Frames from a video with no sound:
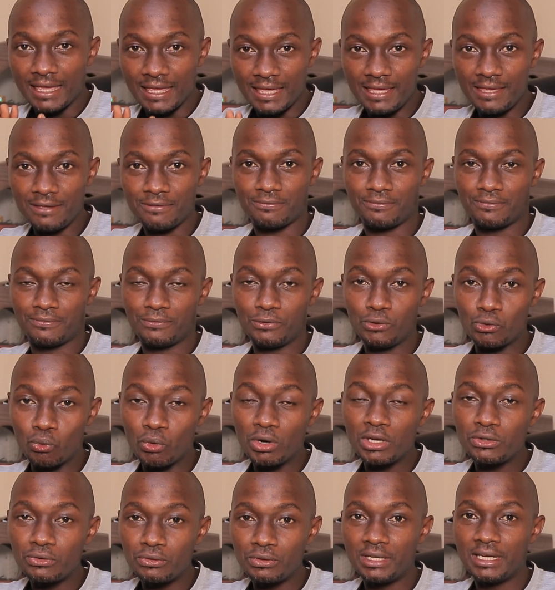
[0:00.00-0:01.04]
If you
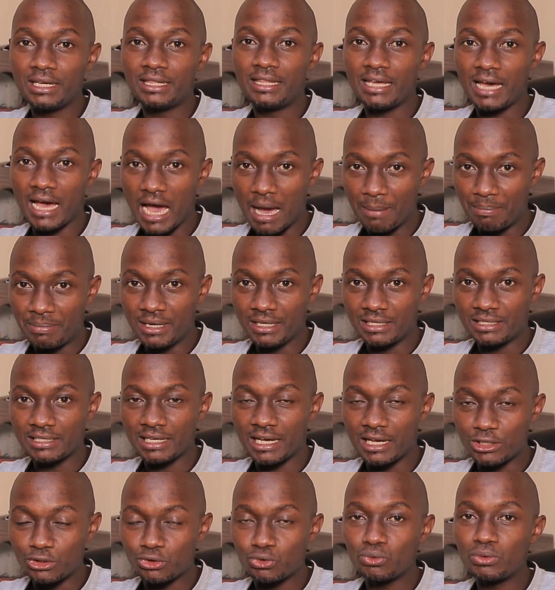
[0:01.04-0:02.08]
want to get the
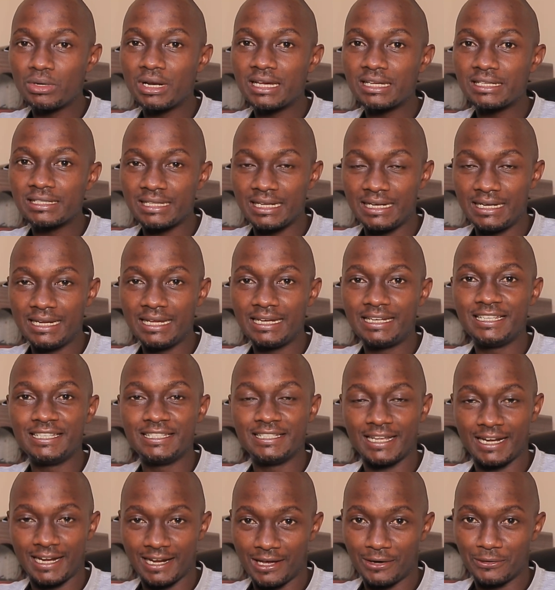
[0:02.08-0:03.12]
updates as soon as the date is
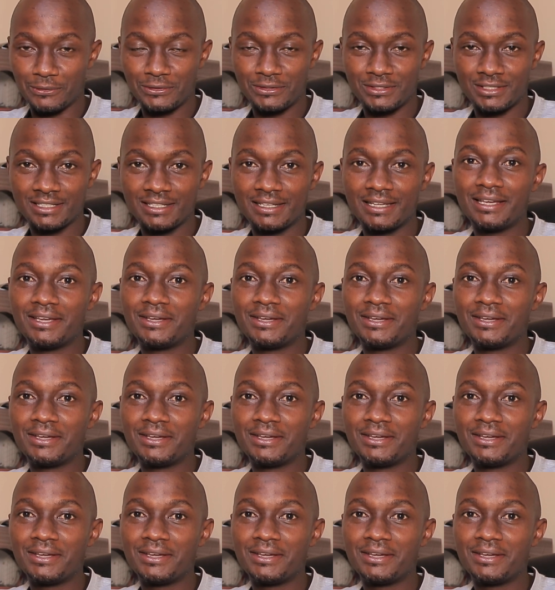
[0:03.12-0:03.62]
announced,